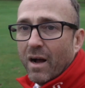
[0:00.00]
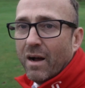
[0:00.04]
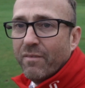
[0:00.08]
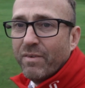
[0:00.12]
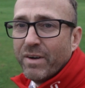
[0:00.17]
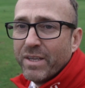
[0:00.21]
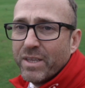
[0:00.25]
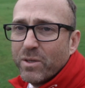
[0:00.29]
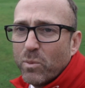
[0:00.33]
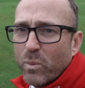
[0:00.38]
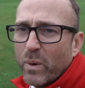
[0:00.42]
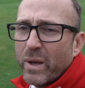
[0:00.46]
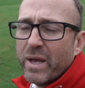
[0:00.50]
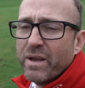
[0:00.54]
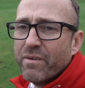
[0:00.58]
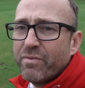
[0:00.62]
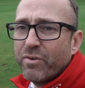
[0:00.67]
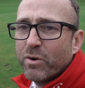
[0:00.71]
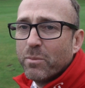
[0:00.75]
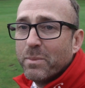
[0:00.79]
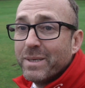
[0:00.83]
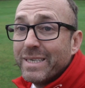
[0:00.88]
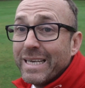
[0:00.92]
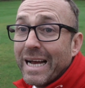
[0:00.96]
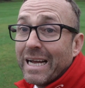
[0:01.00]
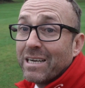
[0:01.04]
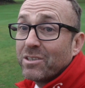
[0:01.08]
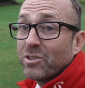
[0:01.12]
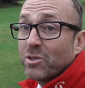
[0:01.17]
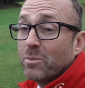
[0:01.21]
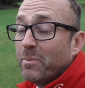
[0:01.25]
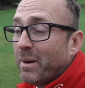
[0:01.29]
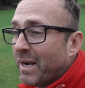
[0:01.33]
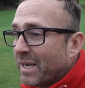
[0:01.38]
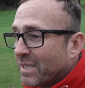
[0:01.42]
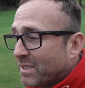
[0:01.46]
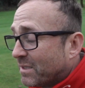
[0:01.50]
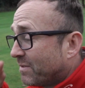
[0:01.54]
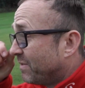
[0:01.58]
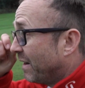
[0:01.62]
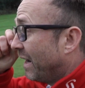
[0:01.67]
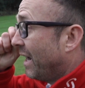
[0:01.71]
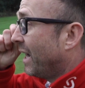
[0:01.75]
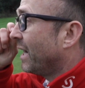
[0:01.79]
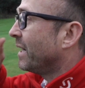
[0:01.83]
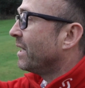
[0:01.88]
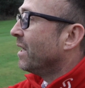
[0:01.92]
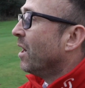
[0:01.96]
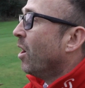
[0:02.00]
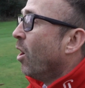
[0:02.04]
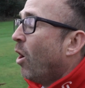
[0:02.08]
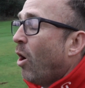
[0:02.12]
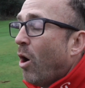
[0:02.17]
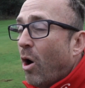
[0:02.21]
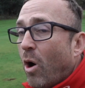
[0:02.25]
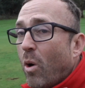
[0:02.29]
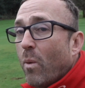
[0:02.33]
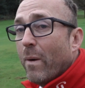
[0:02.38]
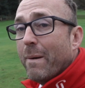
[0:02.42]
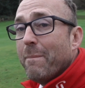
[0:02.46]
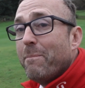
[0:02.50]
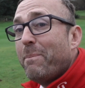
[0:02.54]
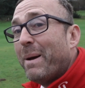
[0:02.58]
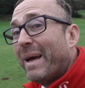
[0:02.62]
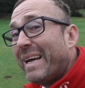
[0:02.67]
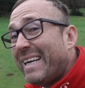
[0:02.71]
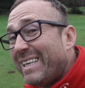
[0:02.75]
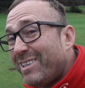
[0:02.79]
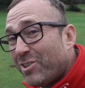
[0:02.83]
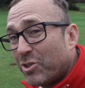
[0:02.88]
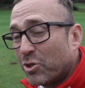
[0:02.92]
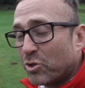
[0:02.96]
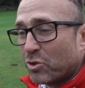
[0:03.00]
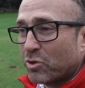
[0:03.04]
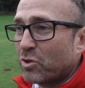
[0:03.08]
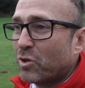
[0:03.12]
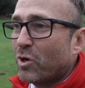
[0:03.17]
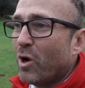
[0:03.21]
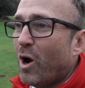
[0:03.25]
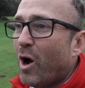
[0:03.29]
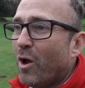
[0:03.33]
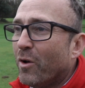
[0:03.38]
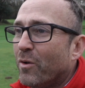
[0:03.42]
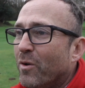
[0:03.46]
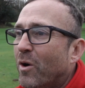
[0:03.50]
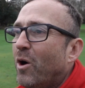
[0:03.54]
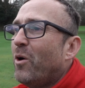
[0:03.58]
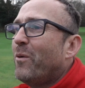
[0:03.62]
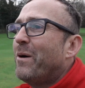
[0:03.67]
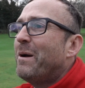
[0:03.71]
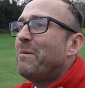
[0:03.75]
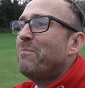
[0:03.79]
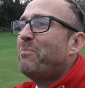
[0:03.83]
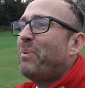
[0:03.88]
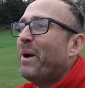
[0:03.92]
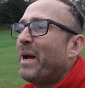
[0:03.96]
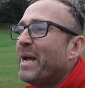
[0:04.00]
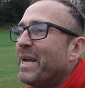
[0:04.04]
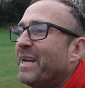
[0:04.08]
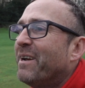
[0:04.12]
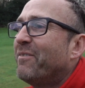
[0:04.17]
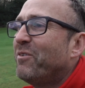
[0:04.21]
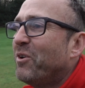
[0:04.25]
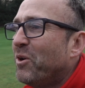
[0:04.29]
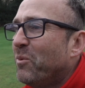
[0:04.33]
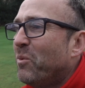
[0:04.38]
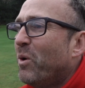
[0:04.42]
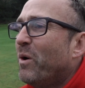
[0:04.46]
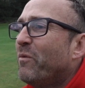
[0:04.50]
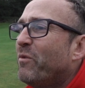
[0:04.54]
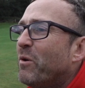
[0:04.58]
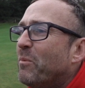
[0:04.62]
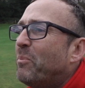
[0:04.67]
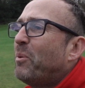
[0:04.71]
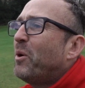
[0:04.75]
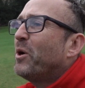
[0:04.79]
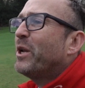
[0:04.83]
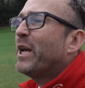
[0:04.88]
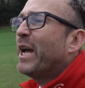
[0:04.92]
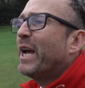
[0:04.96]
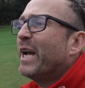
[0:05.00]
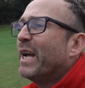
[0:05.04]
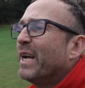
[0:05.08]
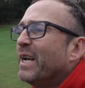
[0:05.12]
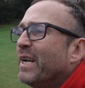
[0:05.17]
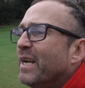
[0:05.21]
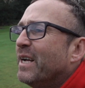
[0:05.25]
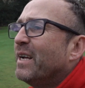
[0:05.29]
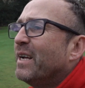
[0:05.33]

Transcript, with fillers: I've had the wave from my dad, so mine's fine. OMP's just gone. OMP, have you, where have you put it?